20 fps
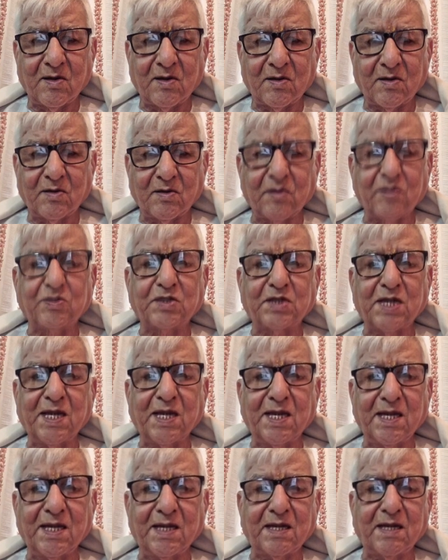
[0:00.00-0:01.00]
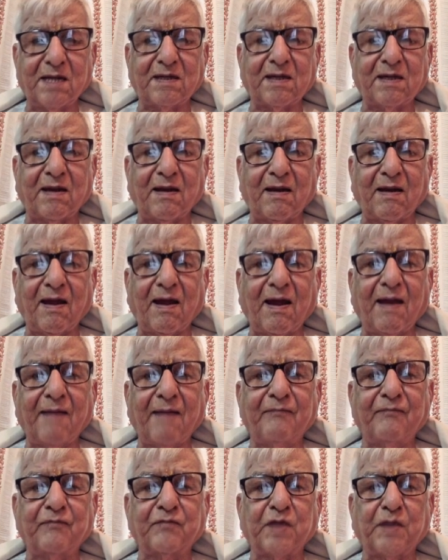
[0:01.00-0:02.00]
to say that I am
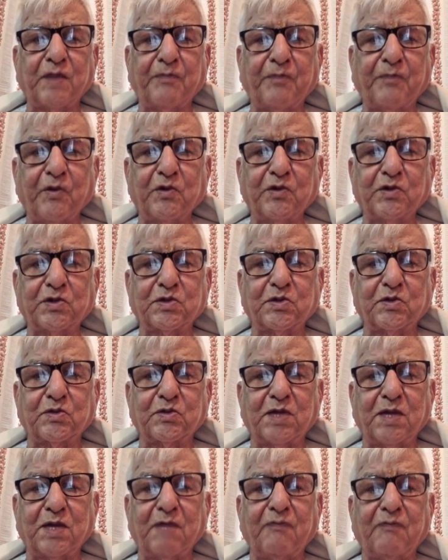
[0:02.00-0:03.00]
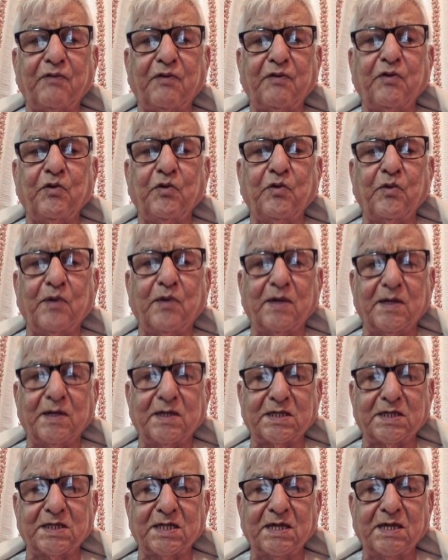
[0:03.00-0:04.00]
supposed to say few
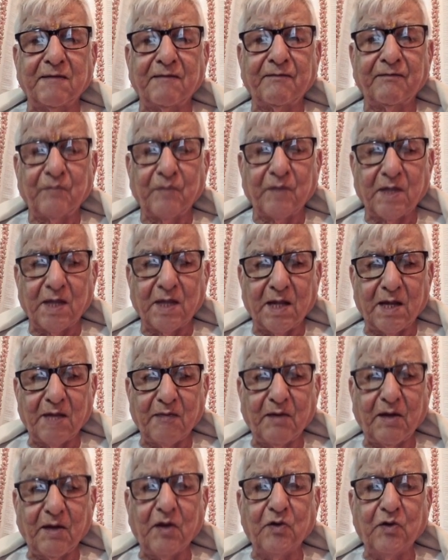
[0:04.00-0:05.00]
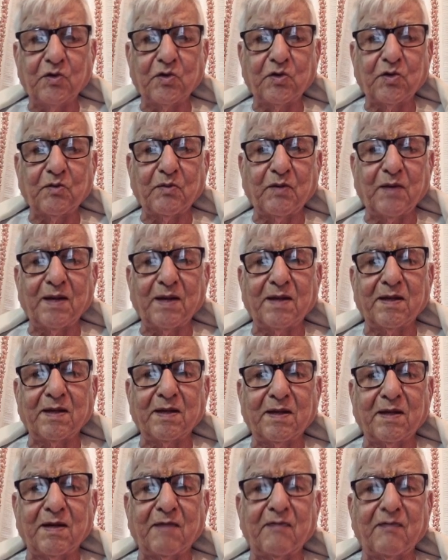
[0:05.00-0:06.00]
words about my
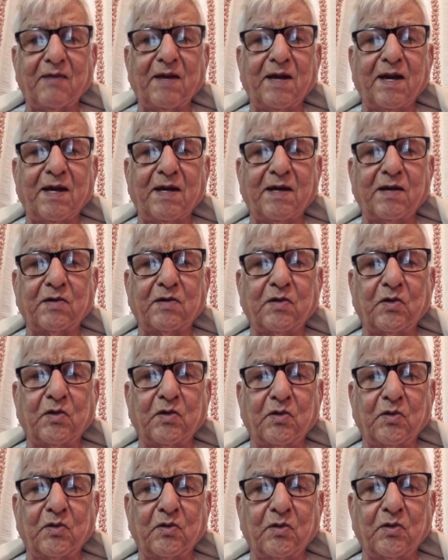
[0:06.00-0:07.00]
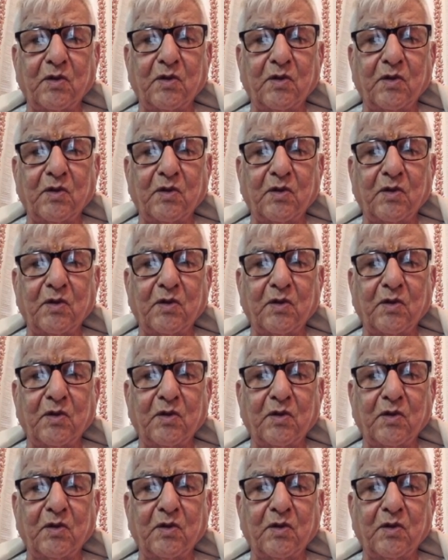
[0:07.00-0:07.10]
Reverend Guru